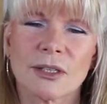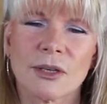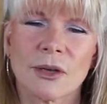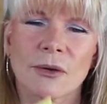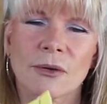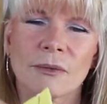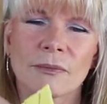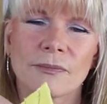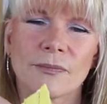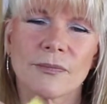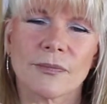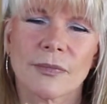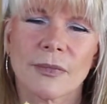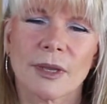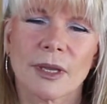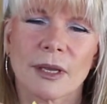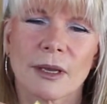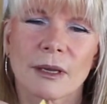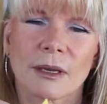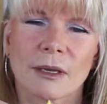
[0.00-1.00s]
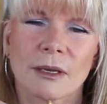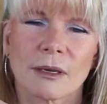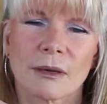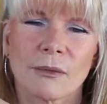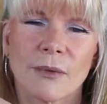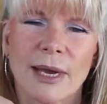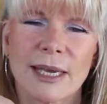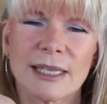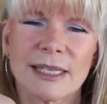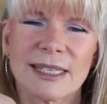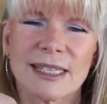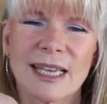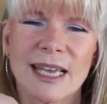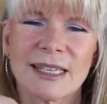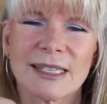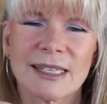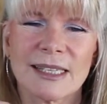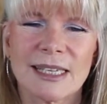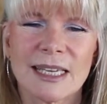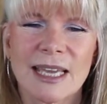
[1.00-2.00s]
So right
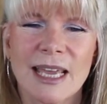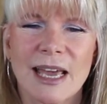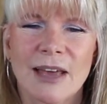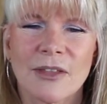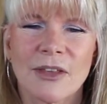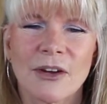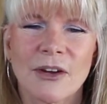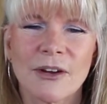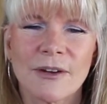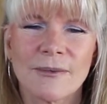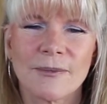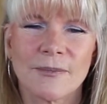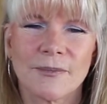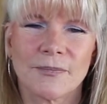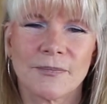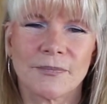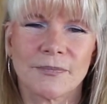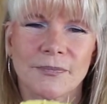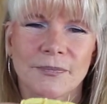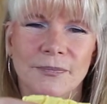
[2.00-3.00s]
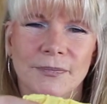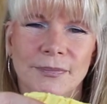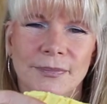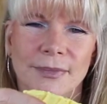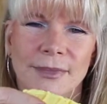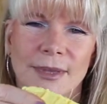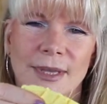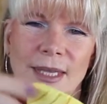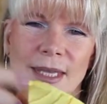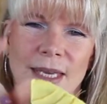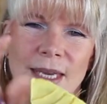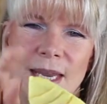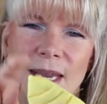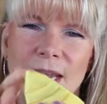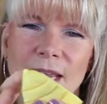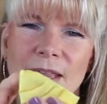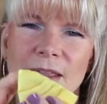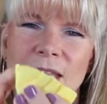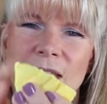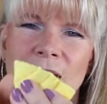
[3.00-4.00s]
sides together.
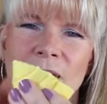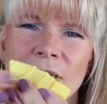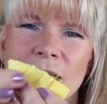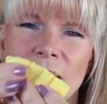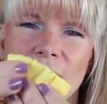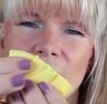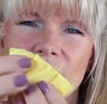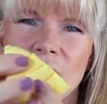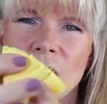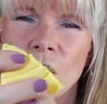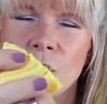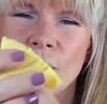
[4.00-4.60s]
And then all